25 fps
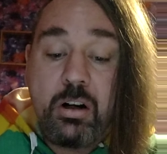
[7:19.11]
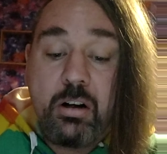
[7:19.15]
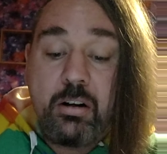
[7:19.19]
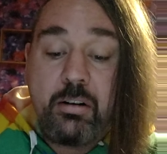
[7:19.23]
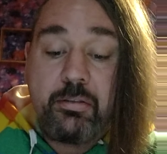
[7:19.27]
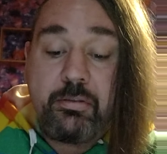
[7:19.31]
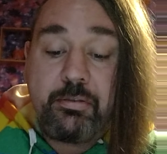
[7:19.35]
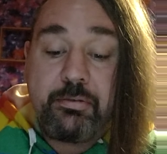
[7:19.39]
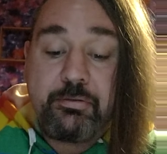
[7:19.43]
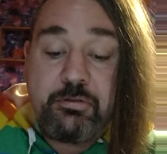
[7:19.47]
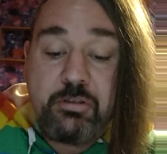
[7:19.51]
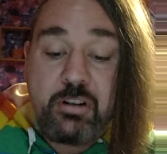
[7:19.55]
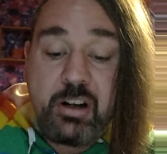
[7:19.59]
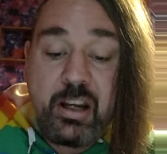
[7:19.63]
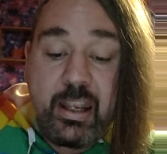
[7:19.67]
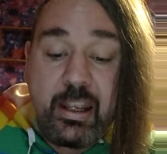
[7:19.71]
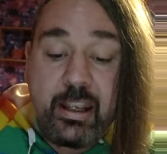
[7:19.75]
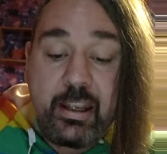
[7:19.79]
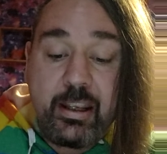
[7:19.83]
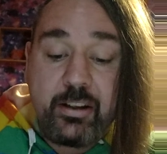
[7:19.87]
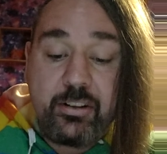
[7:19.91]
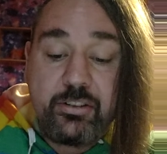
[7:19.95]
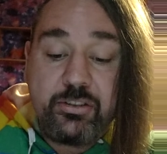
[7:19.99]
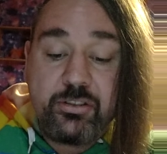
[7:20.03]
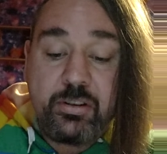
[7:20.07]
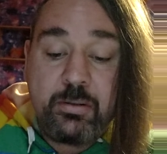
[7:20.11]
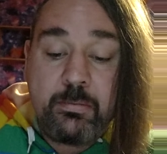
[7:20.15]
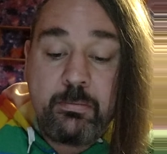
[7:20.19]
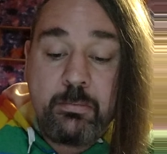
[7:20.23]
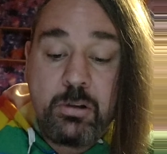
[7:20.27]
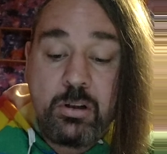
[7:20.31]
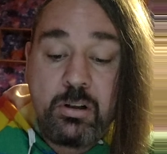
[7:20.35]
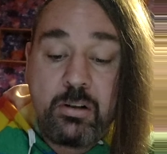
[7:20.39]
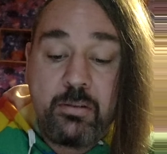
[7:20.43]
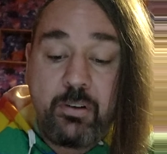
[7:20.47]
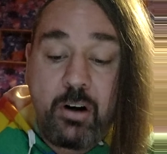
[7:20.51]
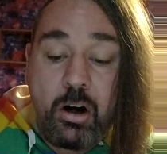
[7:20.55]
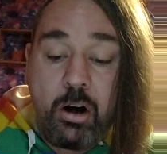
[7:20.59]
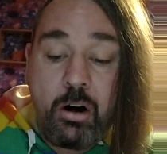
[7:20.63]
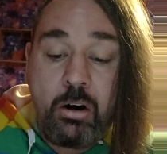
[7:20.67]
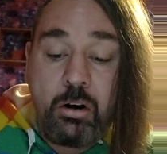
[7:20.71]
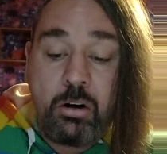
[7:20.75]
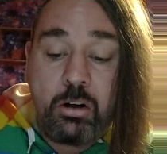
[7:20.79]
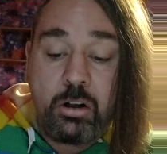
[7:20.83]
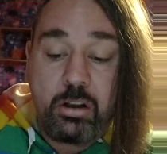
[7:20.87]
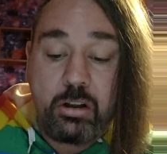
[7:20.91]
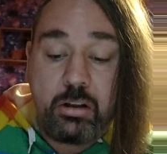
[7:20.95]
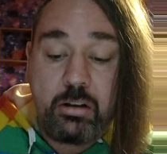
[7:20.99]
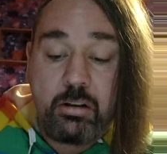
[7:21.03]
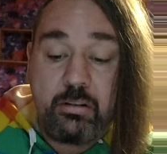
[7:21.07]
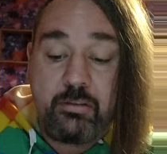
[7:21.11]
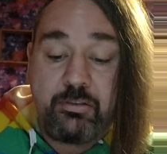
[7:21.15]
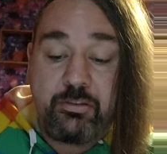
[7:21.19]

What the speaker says: free to move on